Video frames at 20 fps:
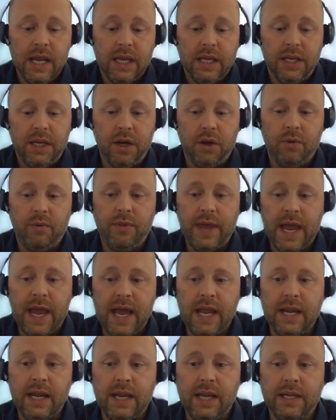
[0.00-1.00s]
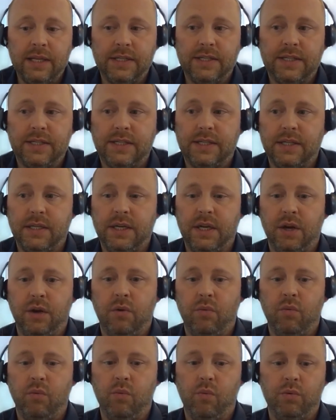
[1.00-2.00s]
you know that has you
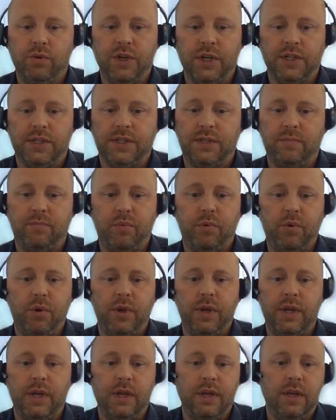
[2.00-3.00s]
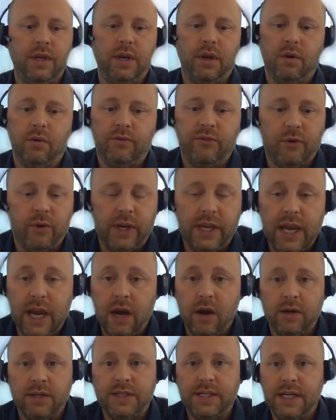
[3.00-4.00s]
know just put you know, sort of
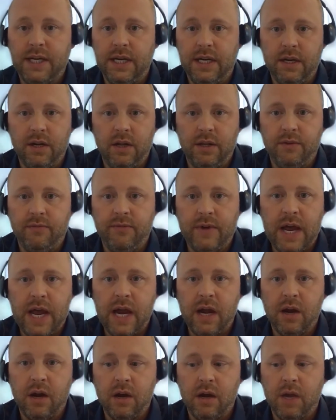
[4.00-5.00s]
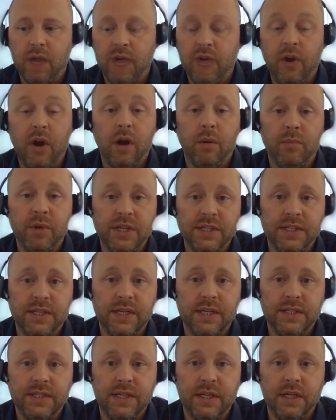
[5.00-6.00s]
kerosene on the fire to our
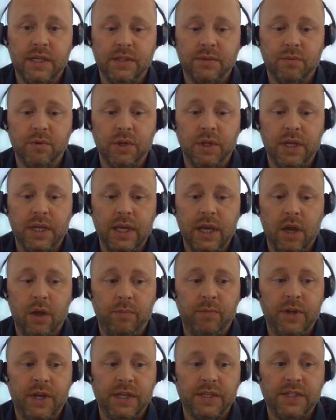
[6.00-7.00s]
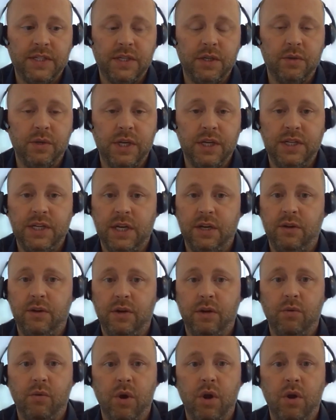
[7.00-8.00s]
business and has really helped us to continue
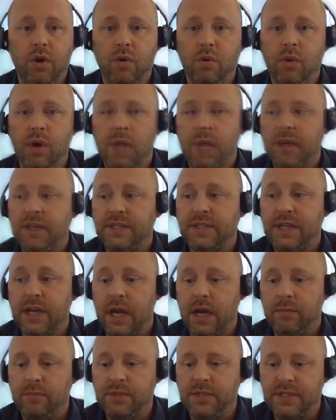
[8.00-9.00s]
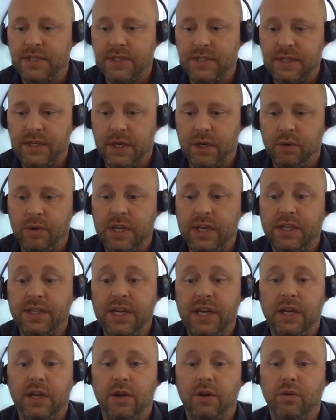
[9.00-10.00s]
to grow. As times, you know,
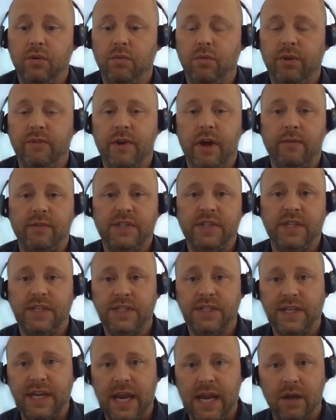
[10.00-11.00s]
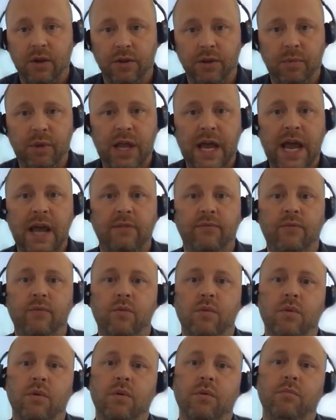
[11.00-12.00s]
continued, we've obviously scaled the
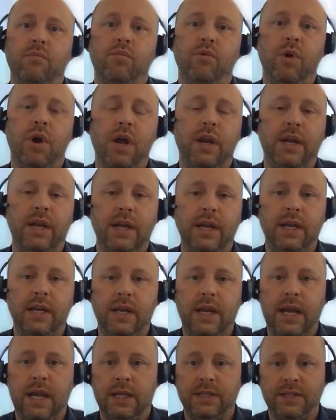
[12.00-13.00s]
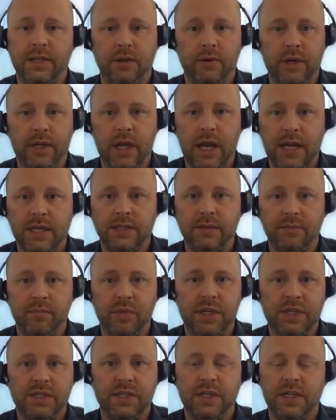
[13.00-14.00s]
platform, brought in ancillary lines of
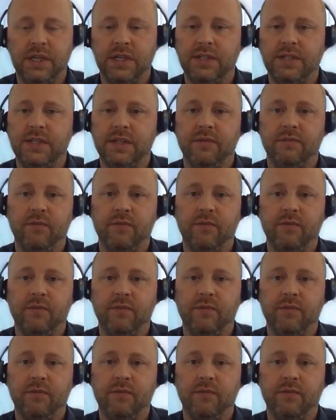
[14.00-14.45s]
business, a